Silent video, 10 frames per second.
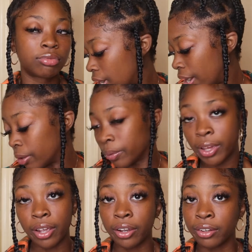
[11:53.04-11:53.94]
I don't
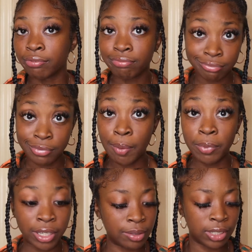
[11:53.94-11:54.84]
care. I'm gonna
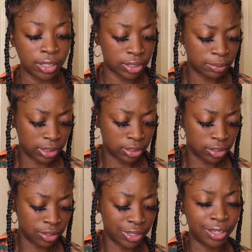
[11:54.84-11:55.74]
keep talking to
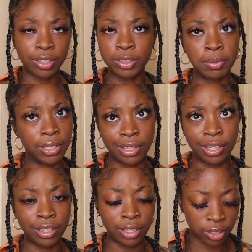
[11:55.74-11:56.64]
myself. It helps me
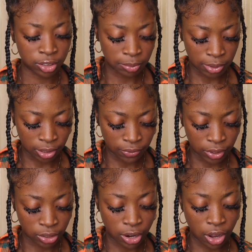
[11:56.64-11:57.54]
think. It helps me
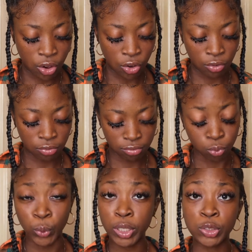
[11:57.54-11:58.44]
figure out
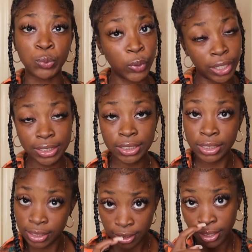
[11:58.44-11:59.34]
what is what.
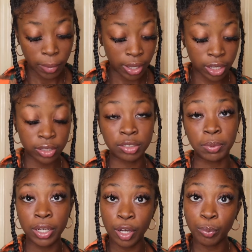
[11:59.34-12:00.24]
It helps
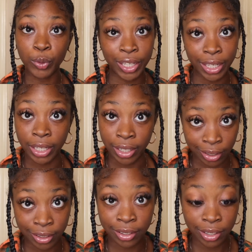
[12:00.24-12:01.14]
me comprehend.